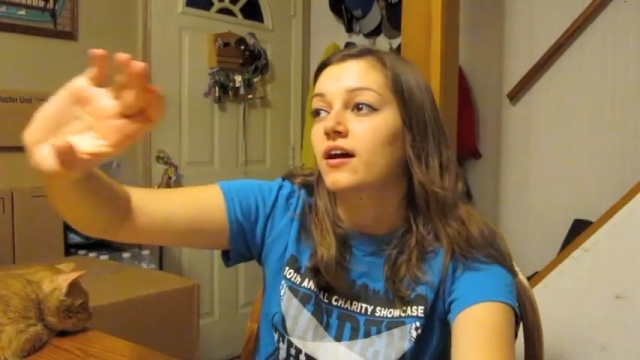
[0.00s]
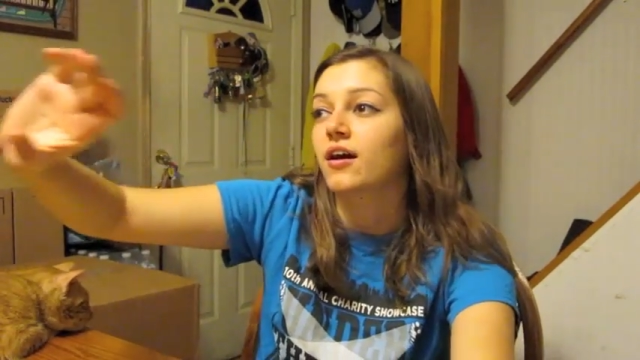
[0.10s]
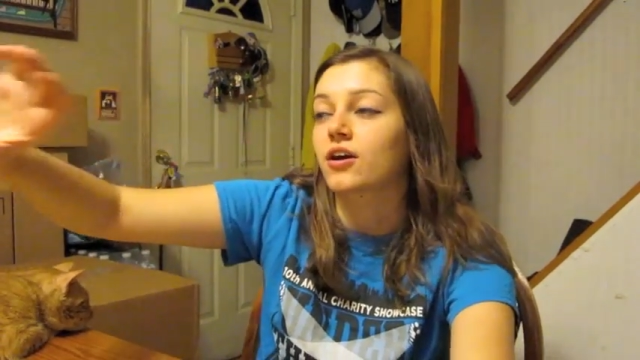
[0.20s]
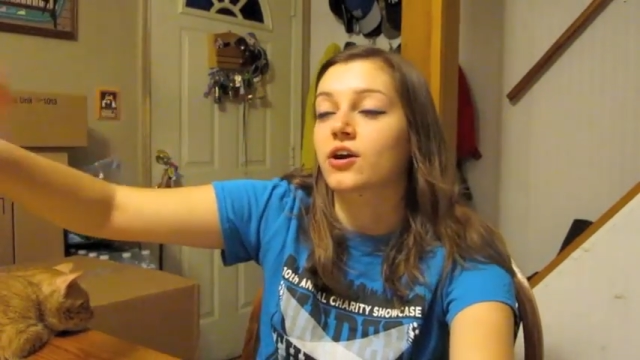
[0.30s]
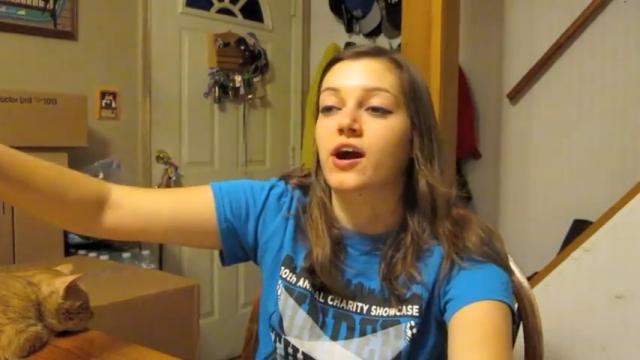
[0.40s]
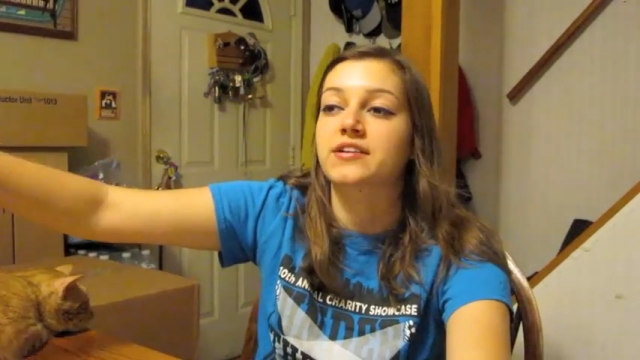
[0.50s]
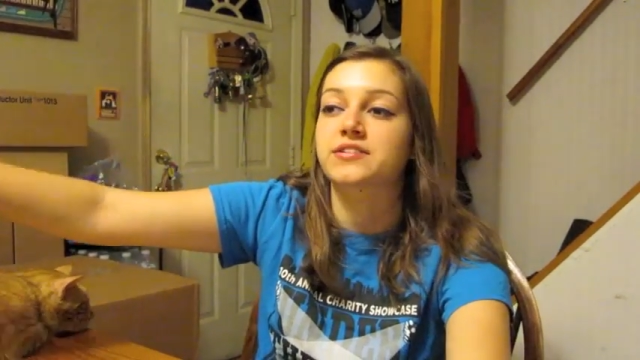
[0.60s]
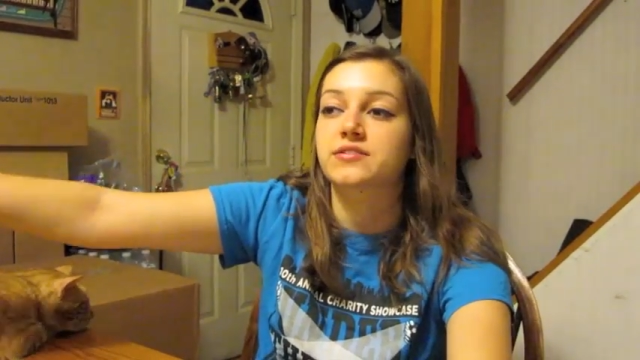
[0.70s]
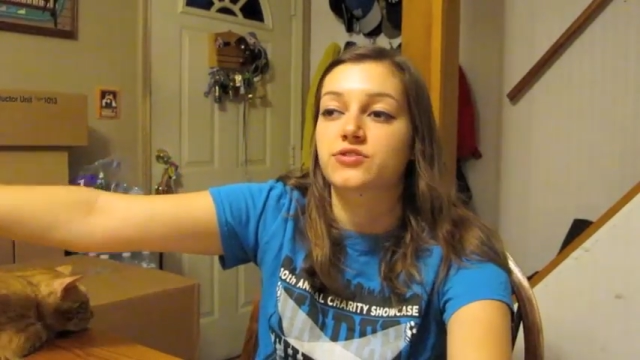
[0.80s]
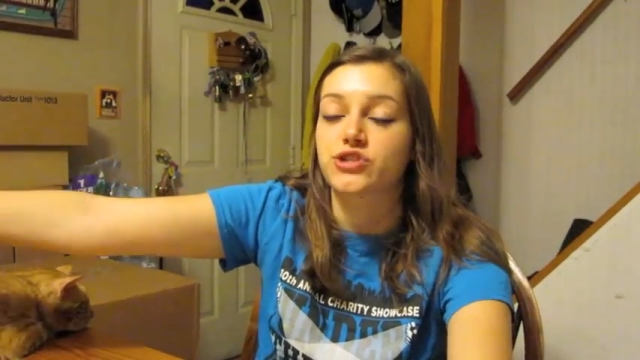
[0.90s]

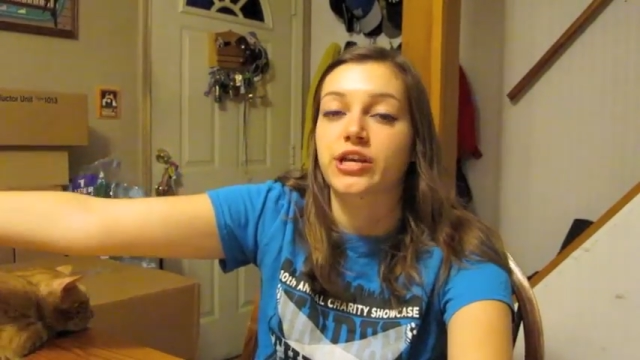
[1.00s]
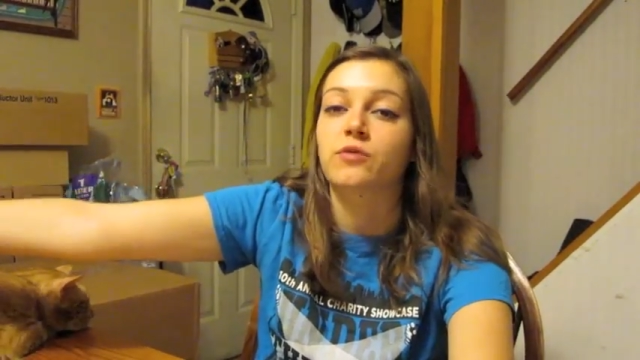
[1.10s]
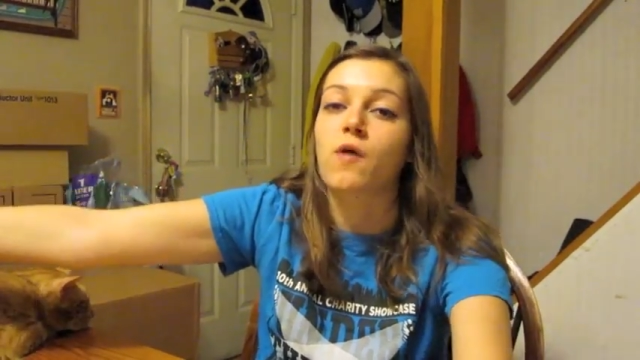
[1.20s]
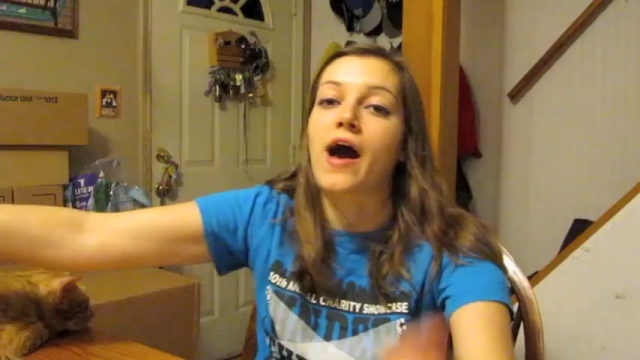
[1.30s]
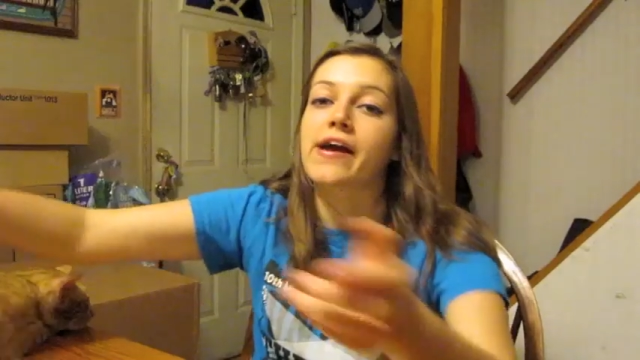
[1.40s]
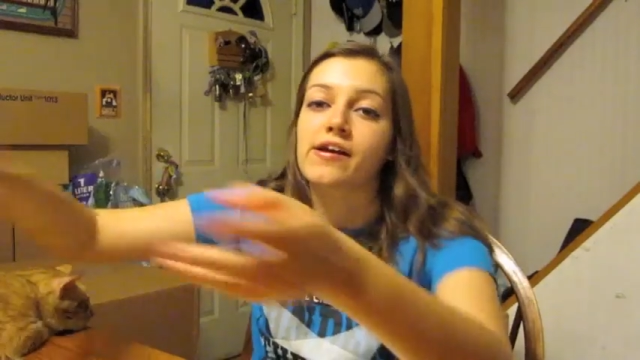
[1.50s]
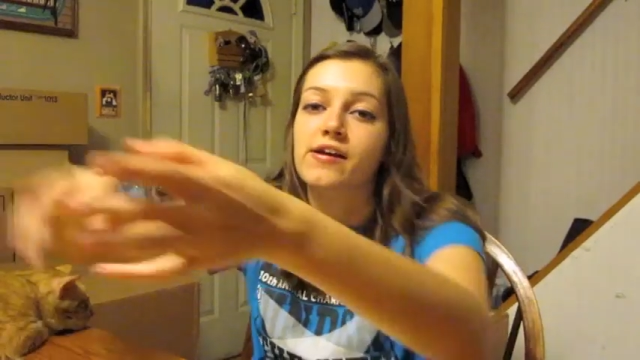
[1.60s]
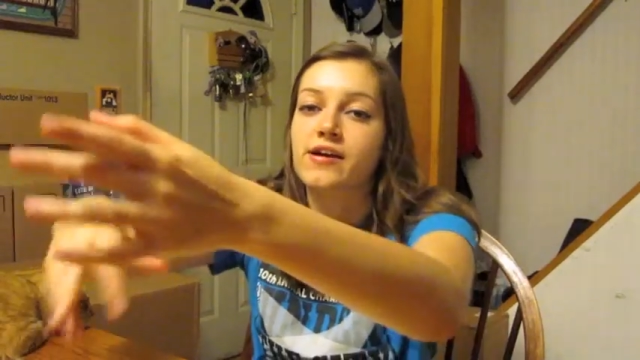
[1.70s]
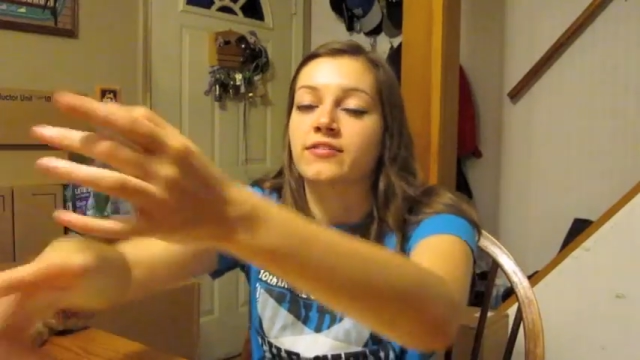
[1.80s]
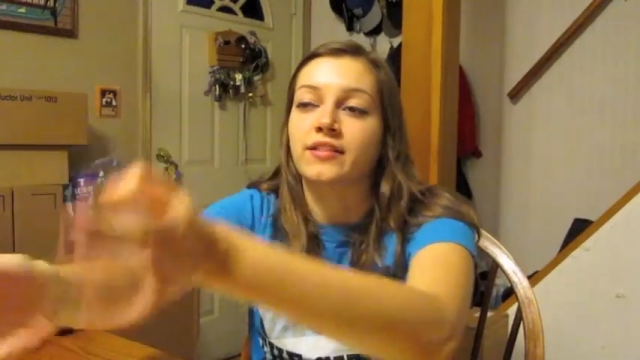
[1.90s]
across chicken
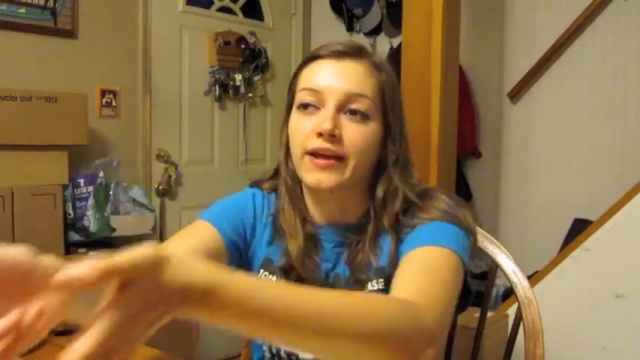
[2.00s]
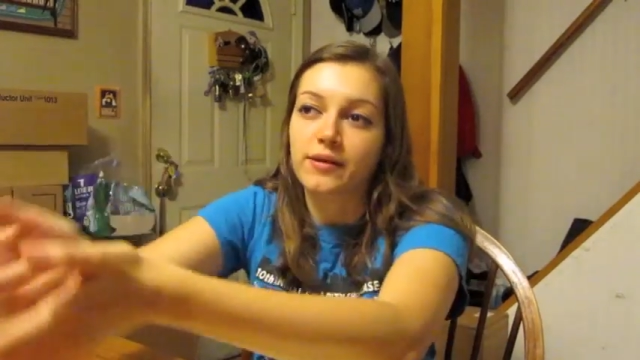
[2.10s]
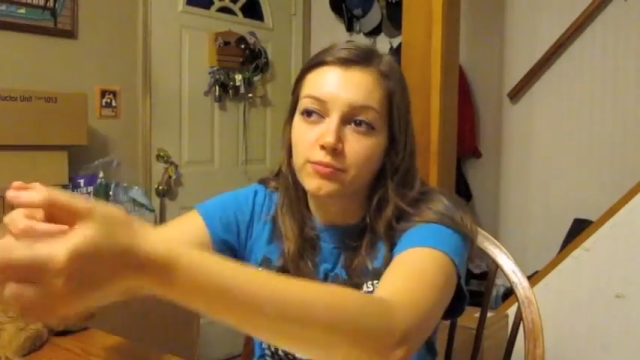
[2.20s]
wire and then, like,